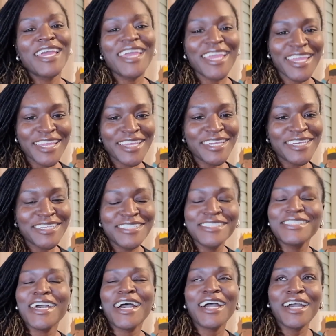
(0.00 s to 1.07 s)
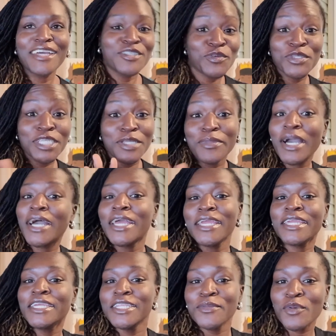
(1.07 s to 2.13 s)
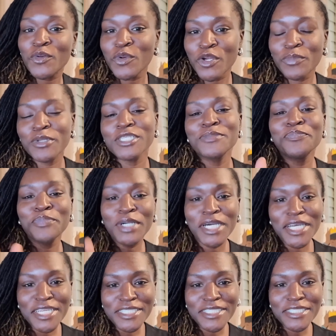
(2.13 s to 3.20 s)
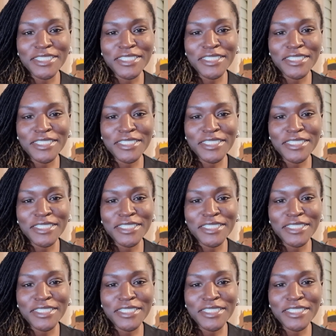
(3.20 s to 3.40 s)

and I don't need to buy any more workbooks. But